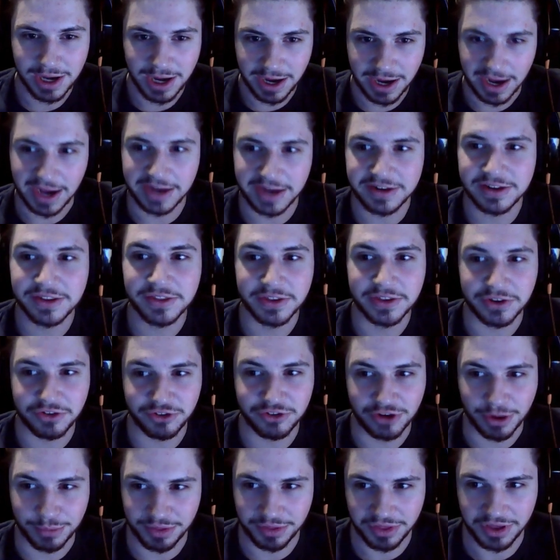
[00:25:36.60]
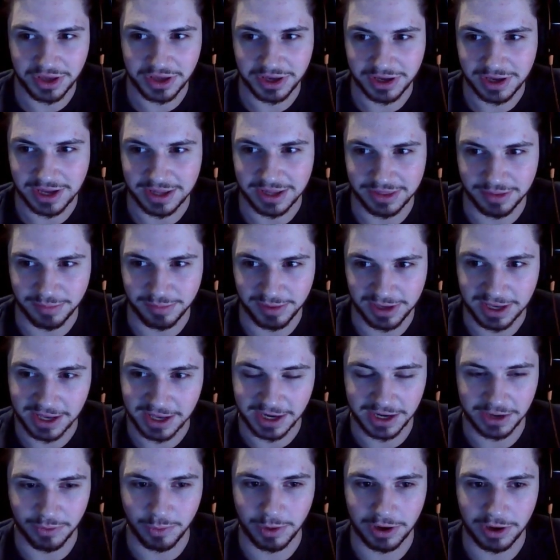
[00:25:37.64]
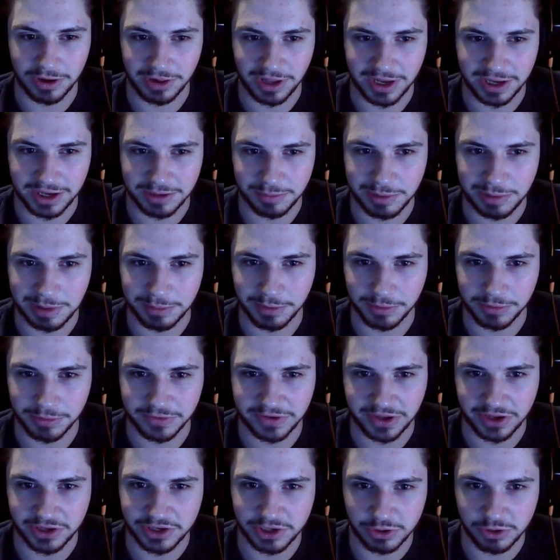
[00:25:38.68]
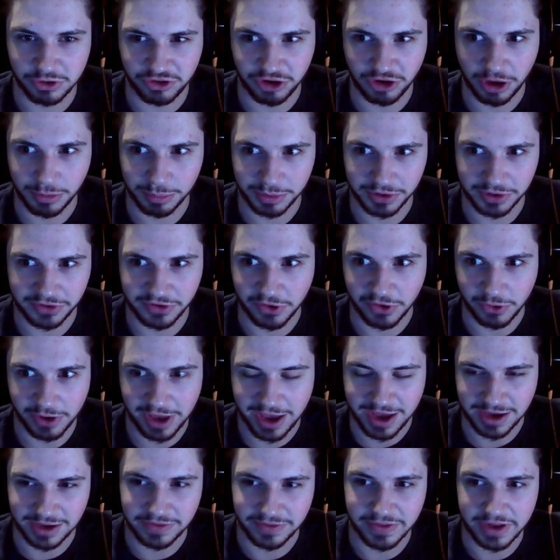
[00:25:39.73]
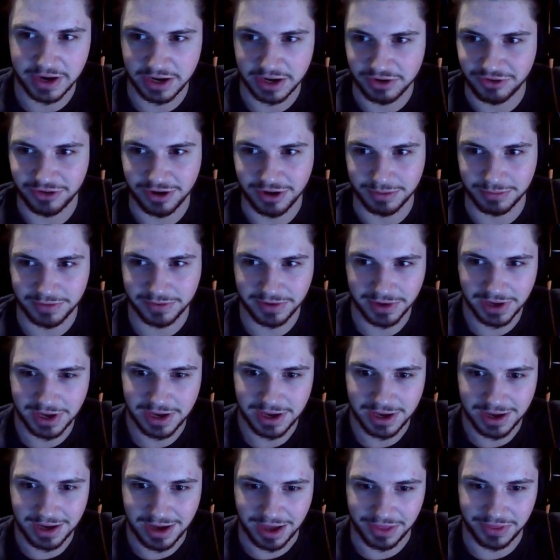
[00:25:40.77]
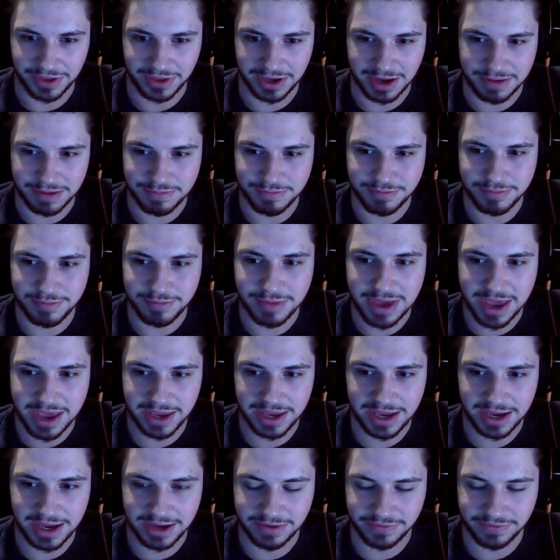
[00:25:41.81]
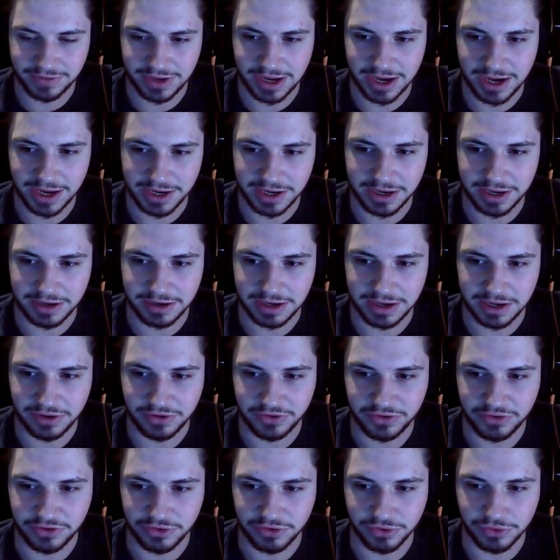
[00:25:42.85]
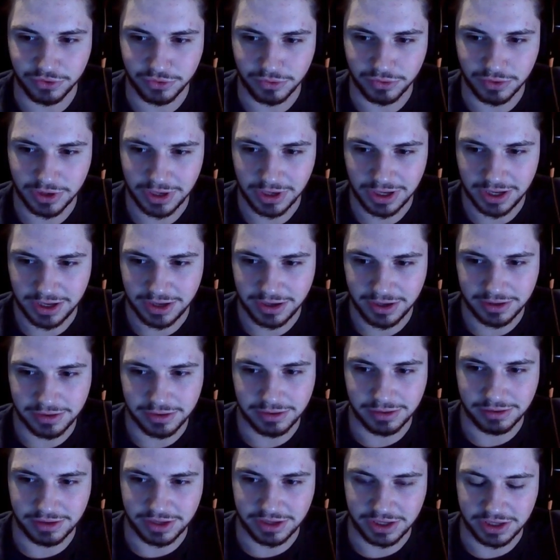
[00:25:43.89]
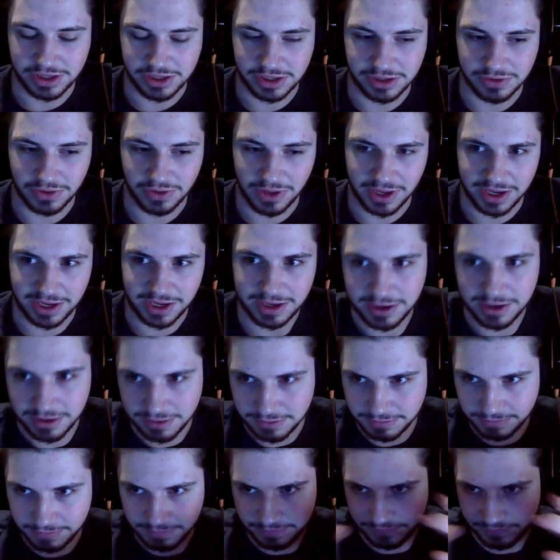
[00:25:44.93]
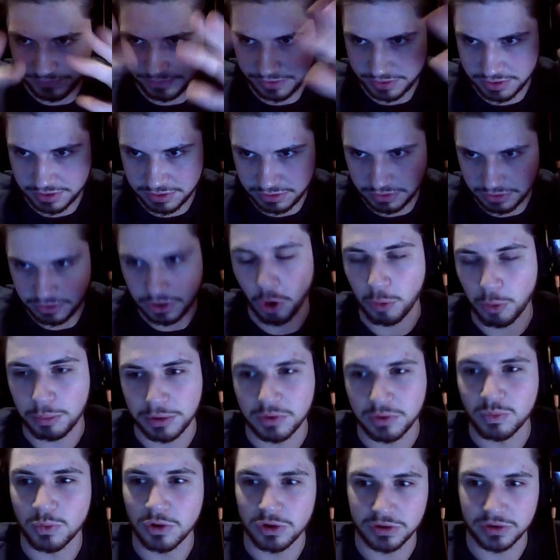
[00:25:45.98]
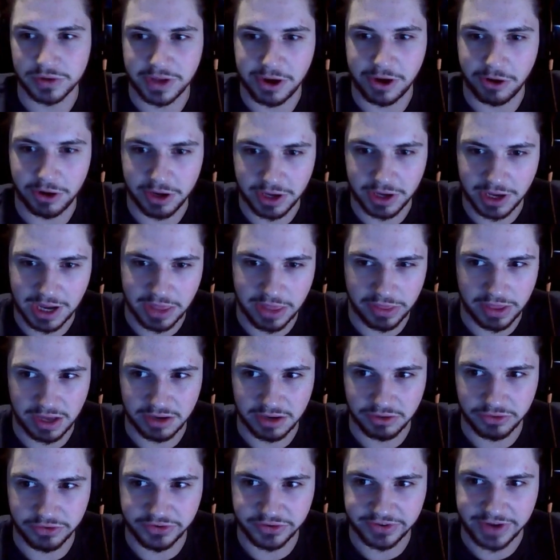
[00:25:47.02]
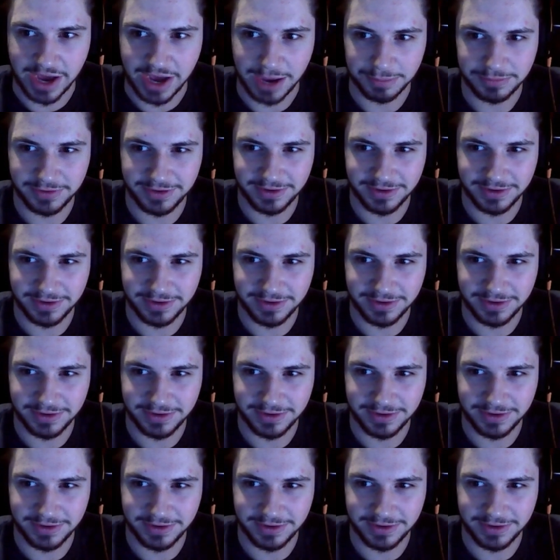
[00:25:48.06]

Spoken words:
did the jump thing at the beginning where like people were telling you jump, it's okay, and then I jumped. I think I may have gotten into the like open world area and then stopped